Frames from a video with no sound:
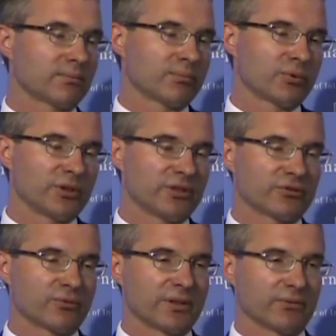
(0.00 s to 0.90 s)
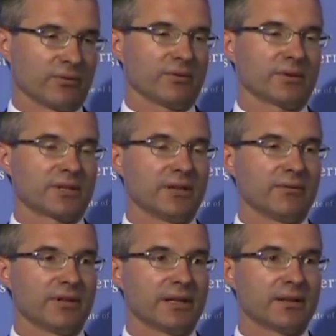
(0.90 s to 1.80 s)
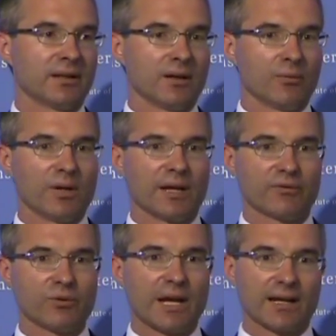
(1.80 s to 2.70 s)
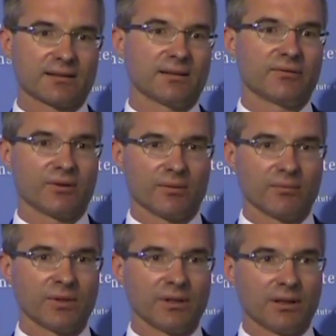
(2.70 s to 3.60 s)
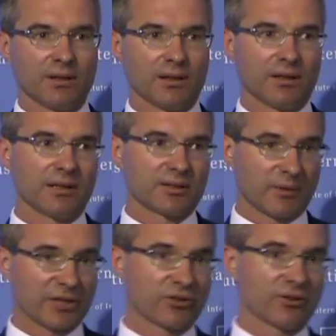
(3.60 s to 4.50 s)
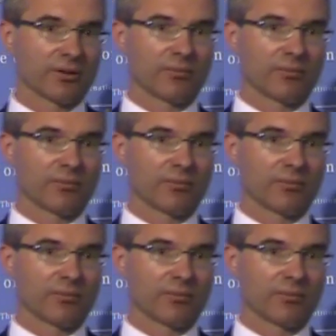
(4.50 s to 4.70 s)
Pretty straightforward, given that we have to exit from an expansionary